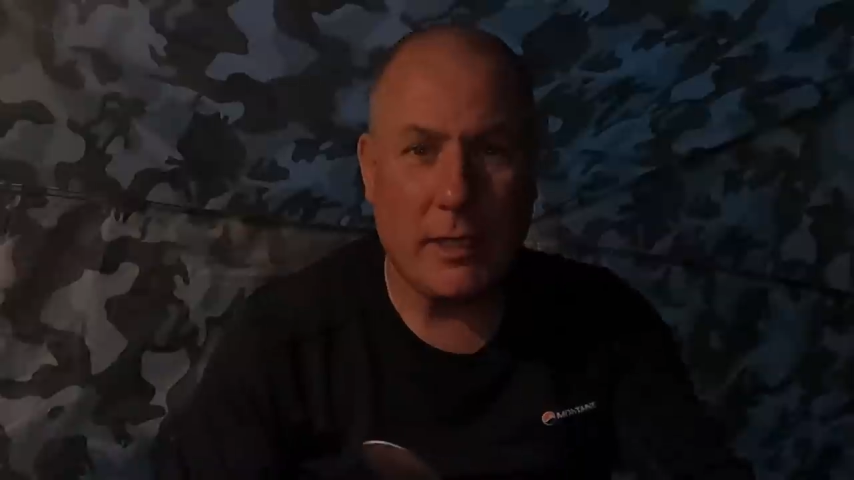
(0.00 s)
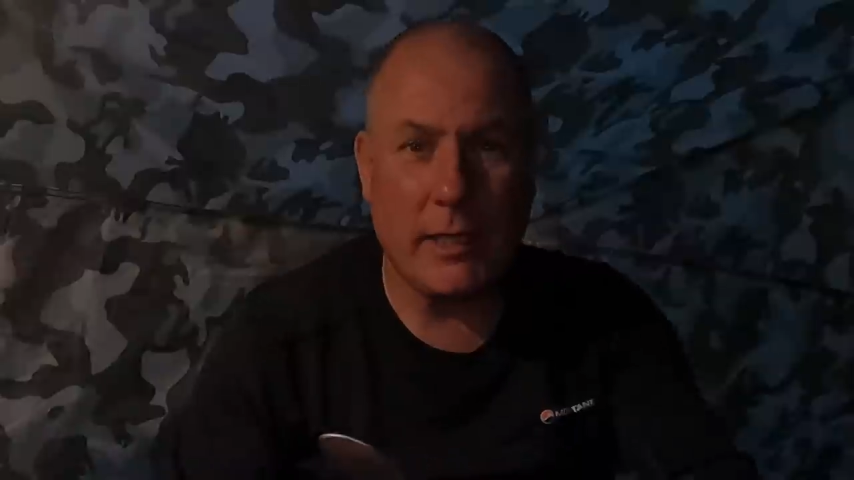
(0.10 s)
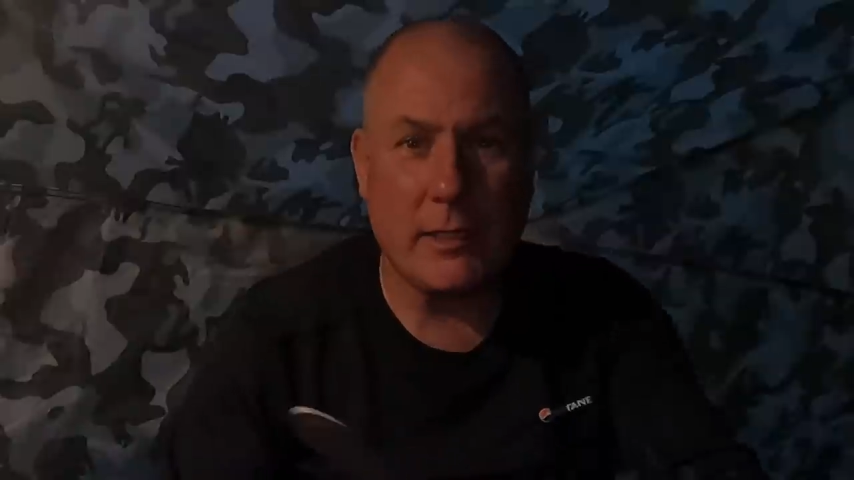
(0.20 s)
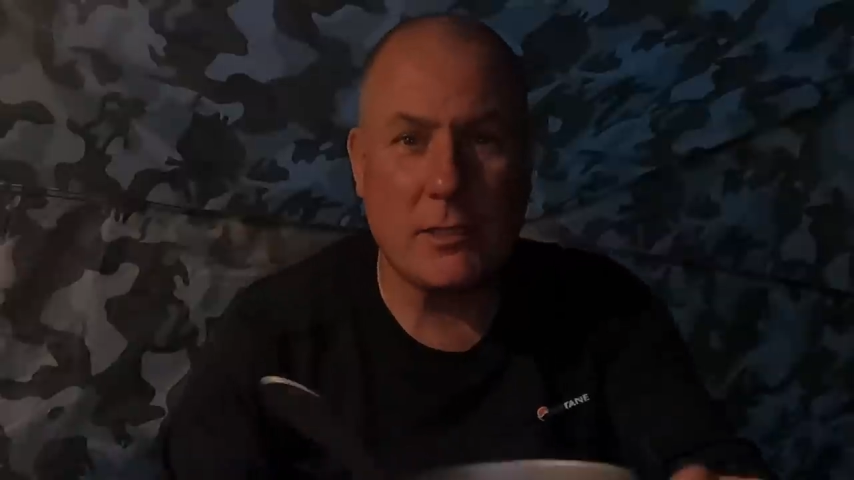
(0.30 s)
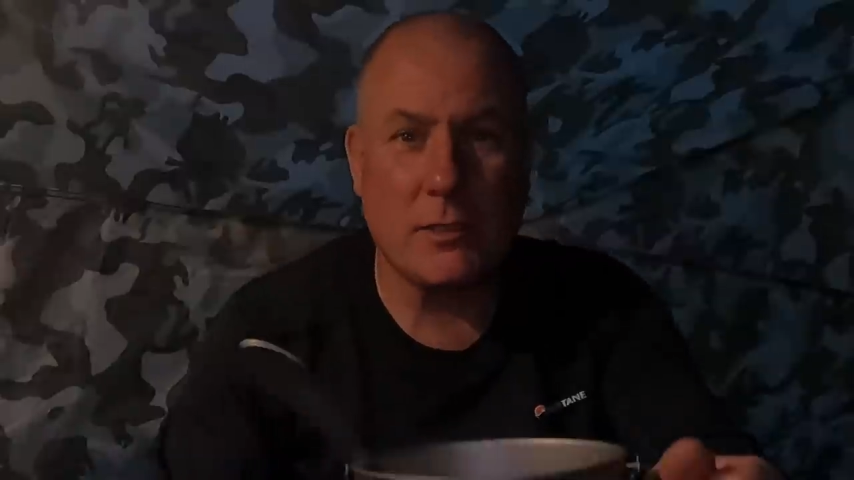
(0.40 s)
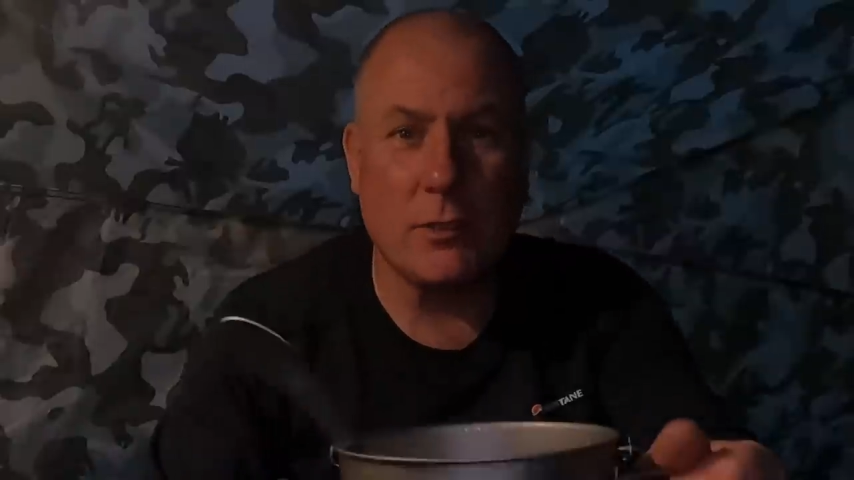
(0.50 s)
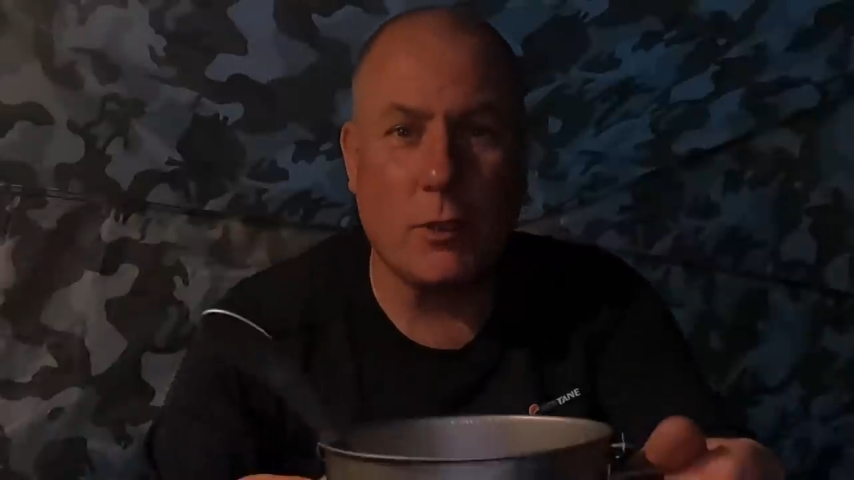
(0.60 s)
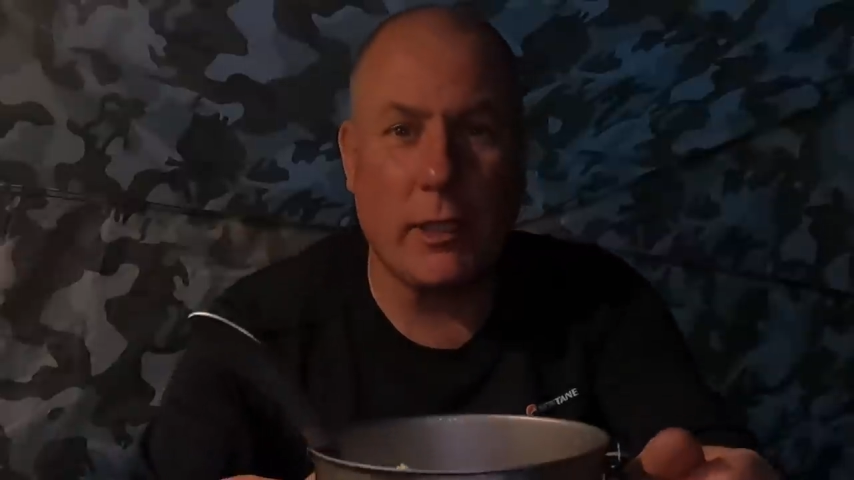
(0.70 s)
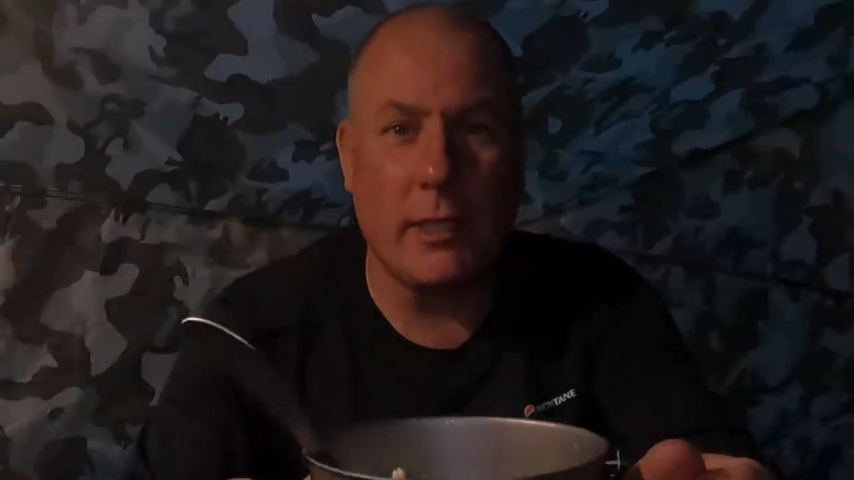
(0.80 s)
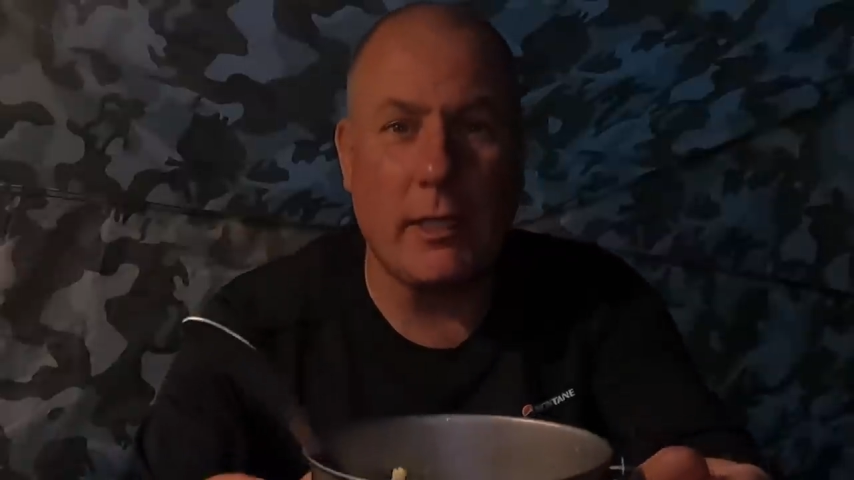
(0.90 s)
It's
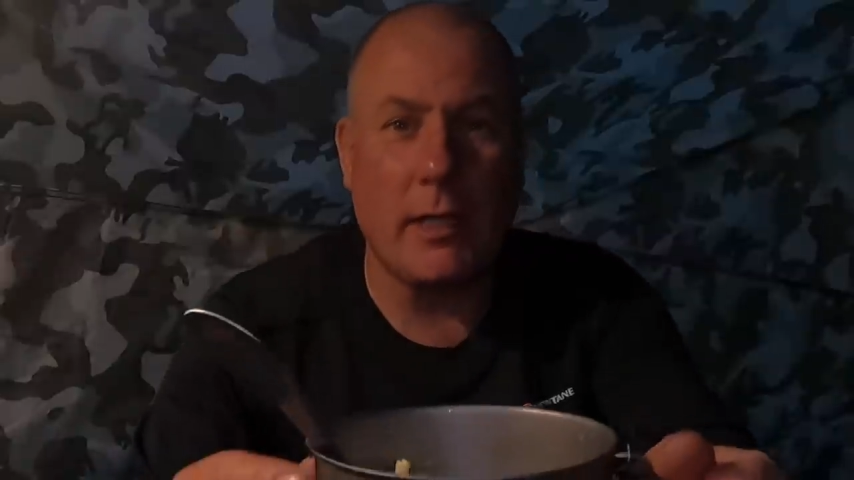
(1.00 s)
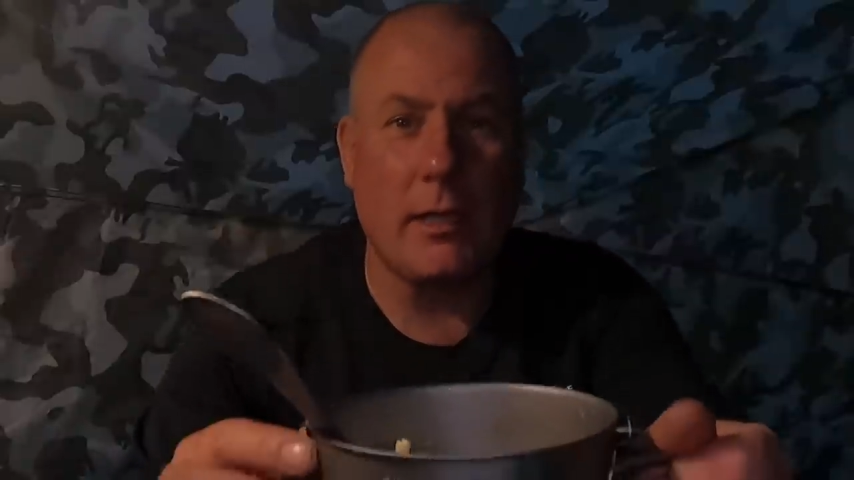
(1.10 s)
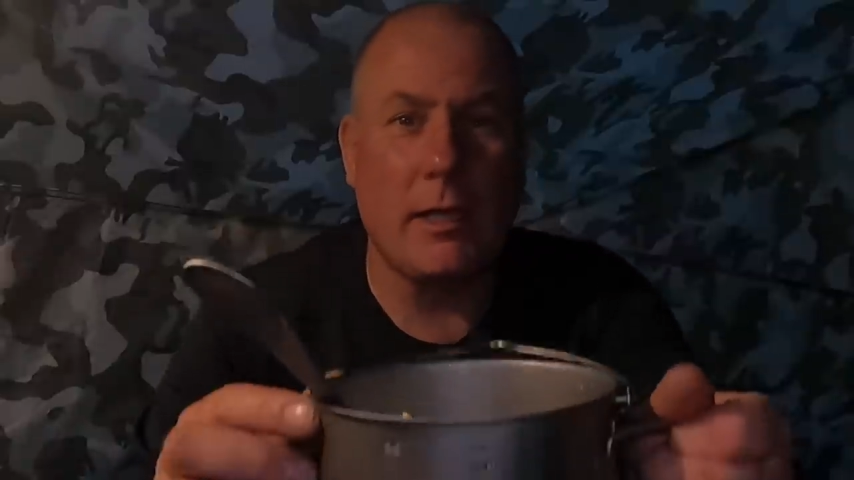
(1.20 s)
looking